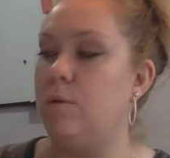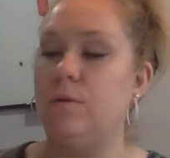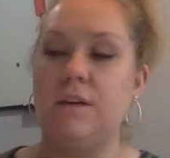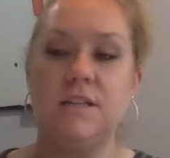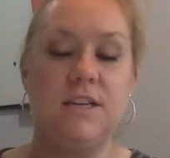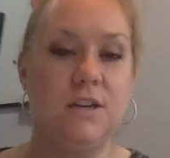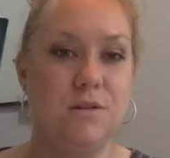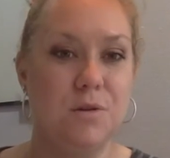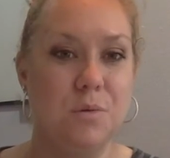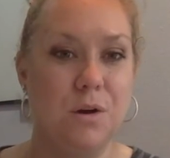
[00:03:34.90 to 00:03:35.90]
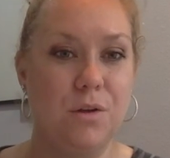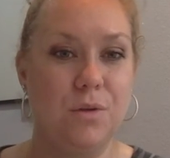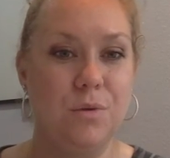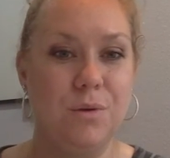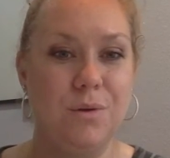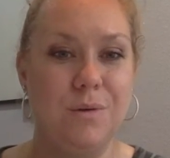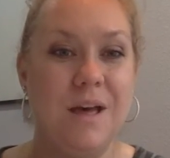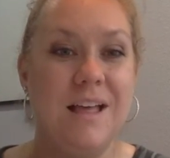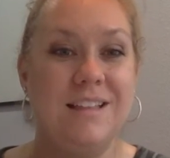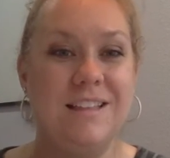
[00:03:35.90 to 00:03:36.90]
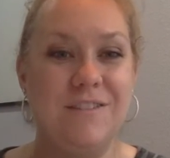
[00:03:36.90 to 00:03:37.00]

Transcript: and we will continue to work through